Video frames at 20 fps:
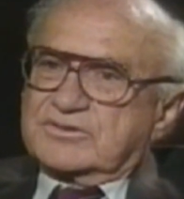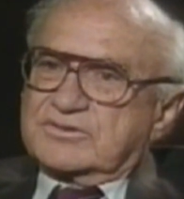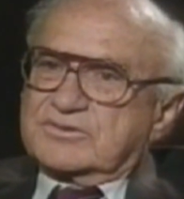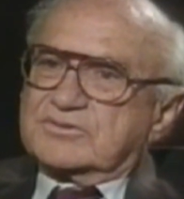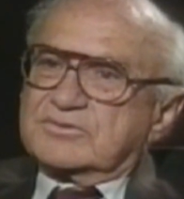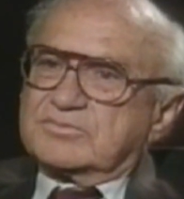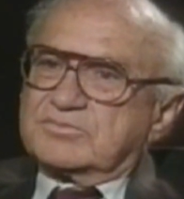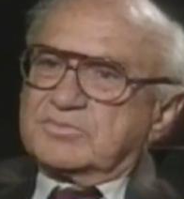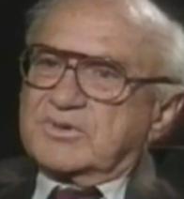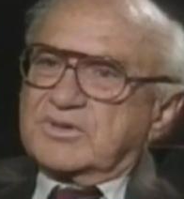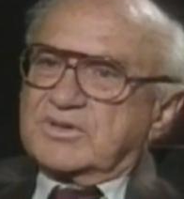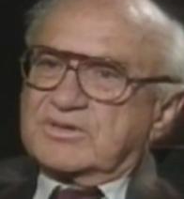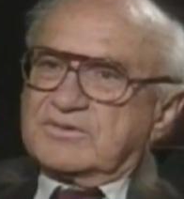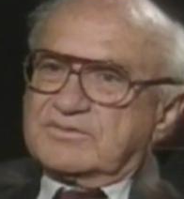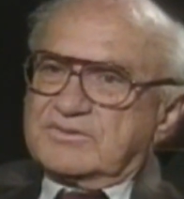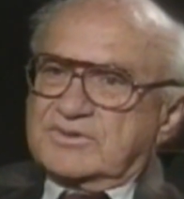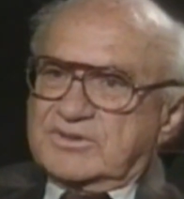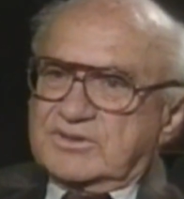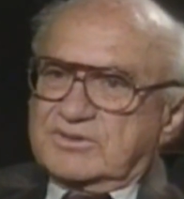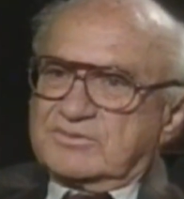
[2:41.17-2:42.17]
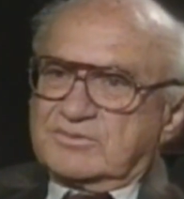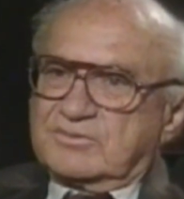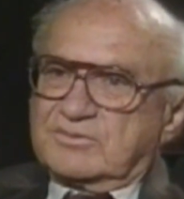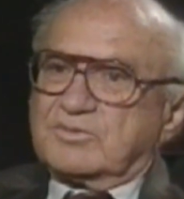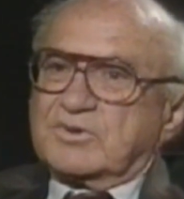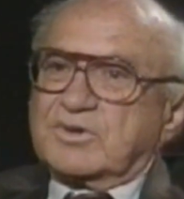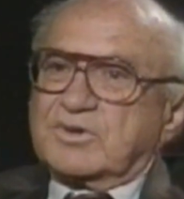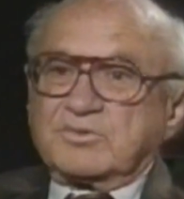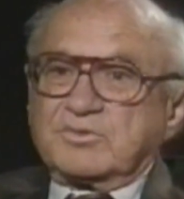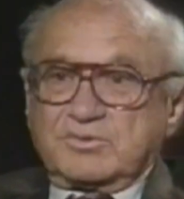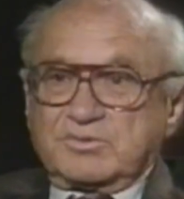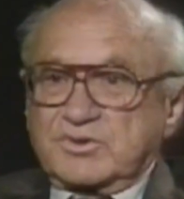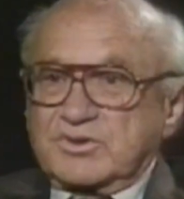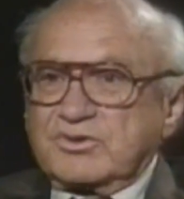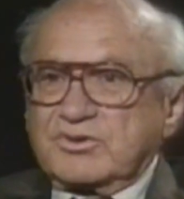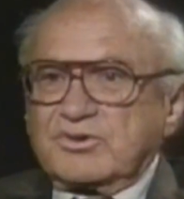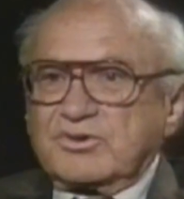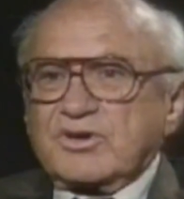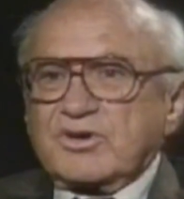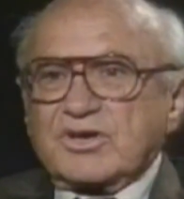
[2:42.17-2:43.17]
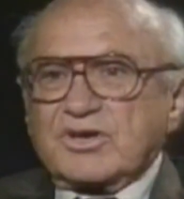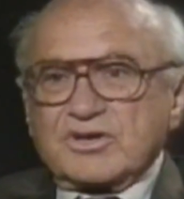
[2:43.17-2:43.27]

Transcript: who believed in what we would call a